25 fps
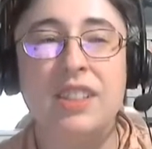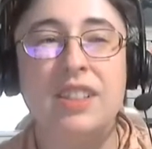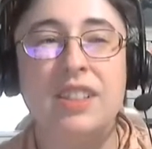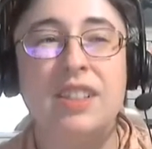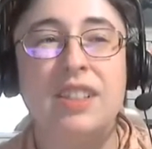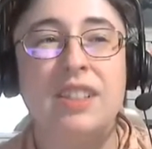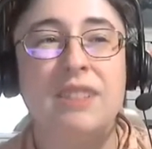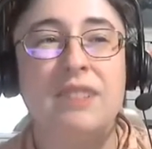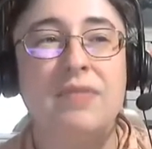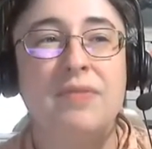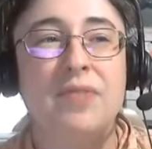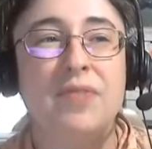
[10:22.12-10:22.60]

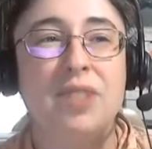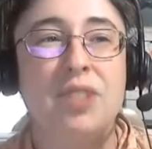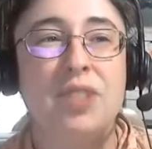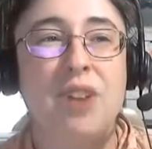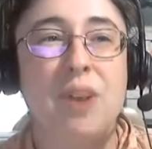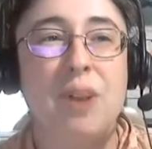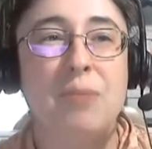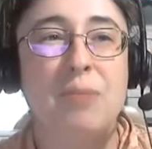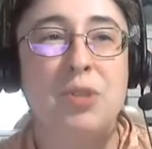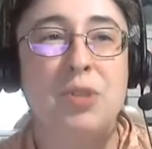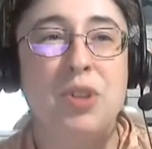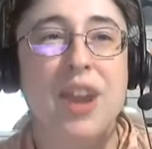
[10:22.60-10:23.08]

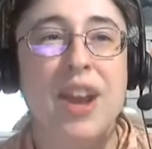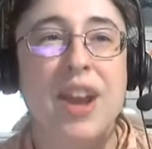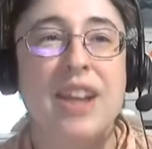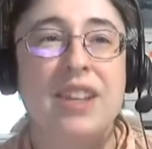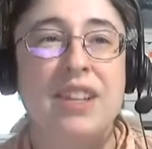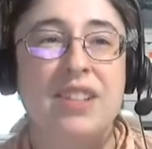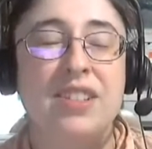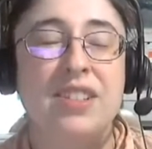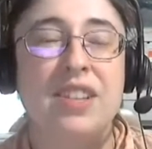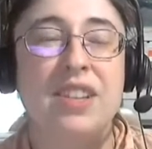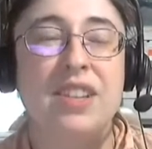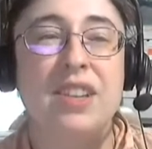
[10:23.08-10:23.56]
I'm
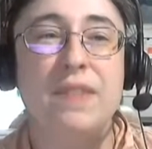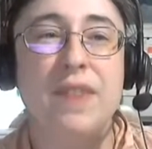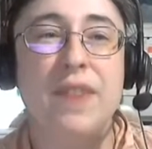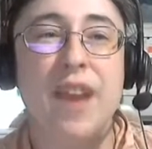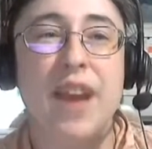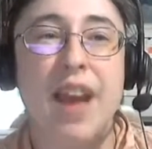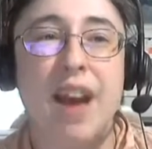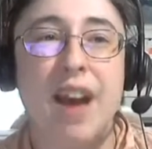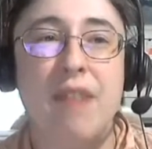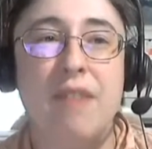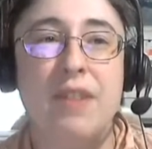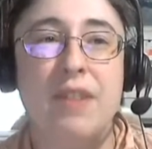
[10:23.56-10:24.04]
trying to see if
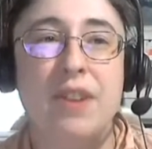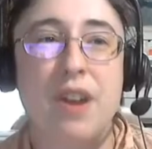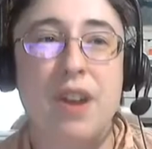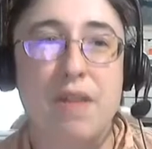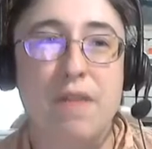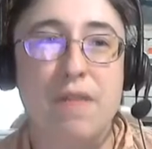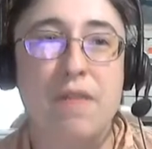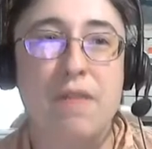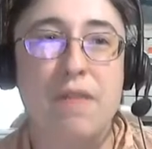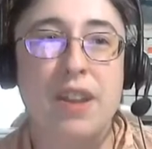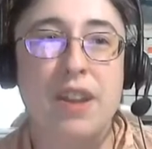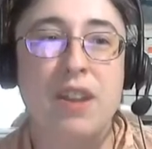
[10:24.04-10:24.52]
I have
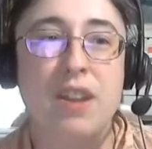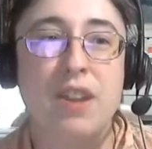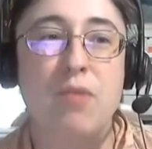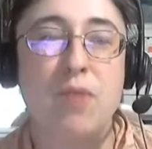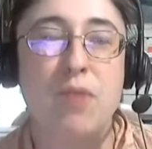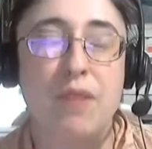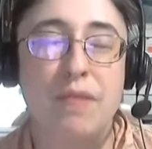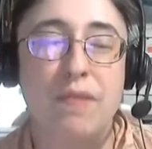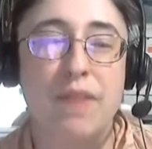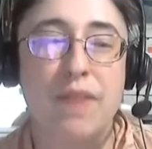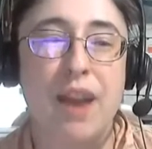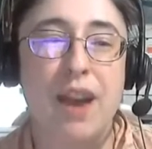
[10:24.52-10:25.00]
enough of any
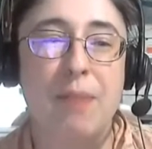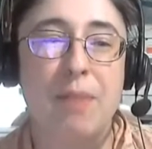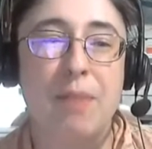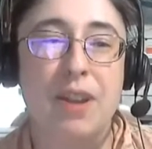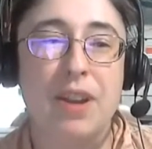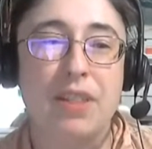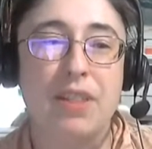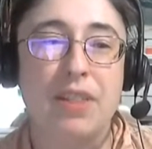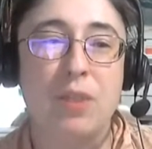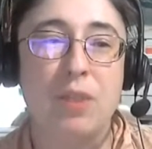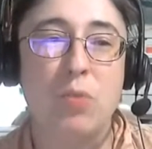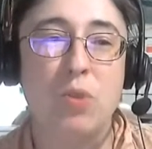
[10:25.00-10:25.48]
one
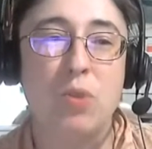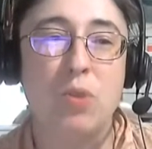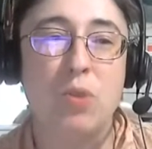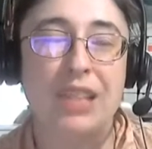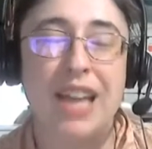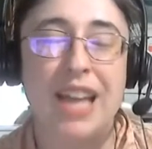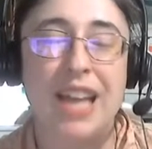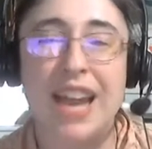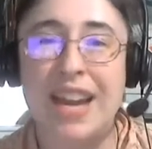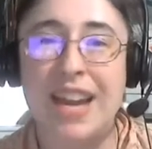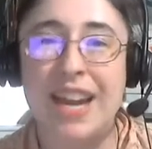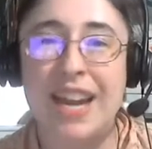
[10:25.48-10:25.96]
fabric that
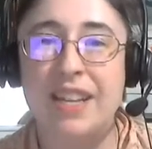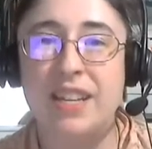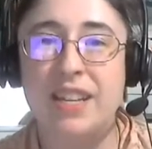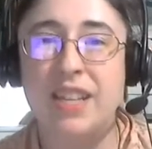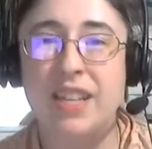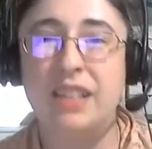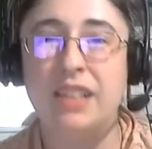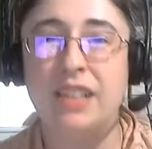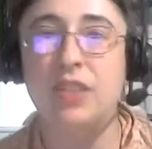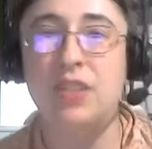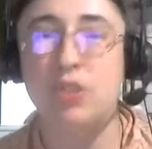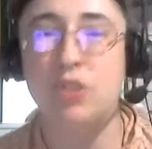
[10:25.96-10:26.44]
will line
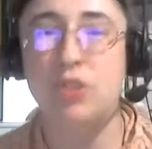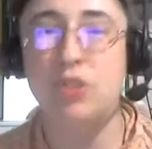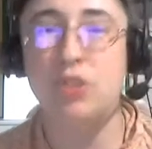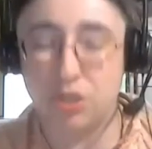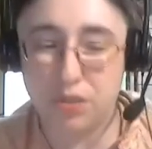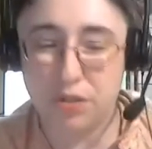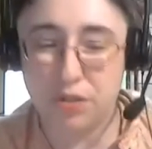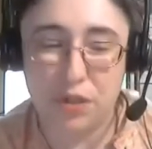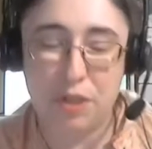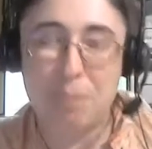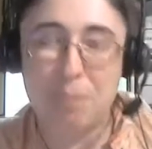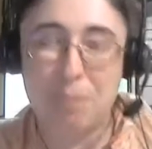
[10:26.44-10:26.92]
it, at least
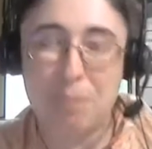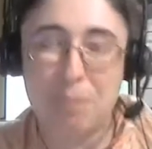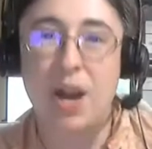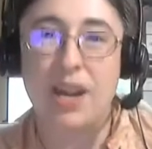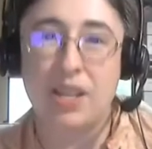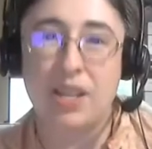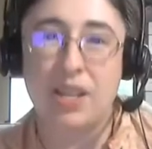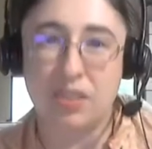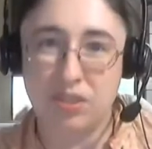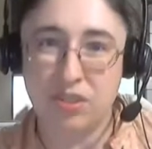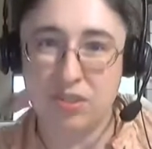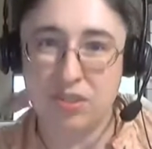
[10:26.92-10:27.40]
just for the
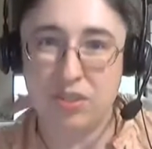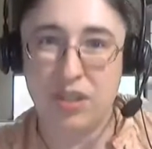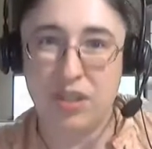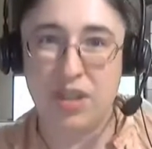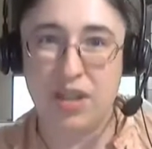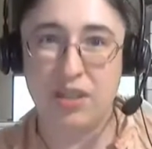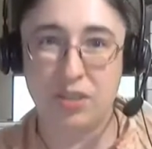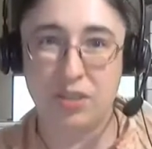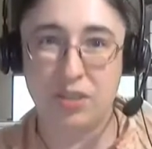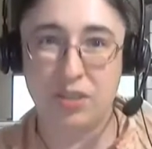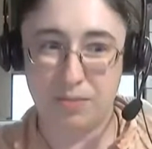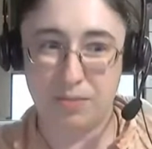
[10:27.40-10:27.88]
bodice, so
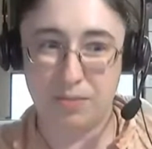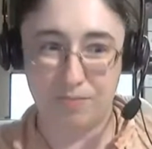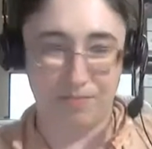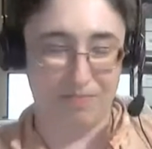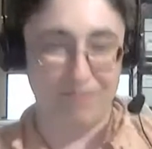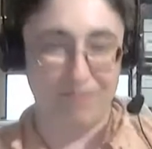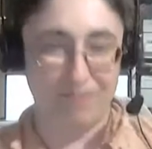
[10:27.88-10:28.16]
that it's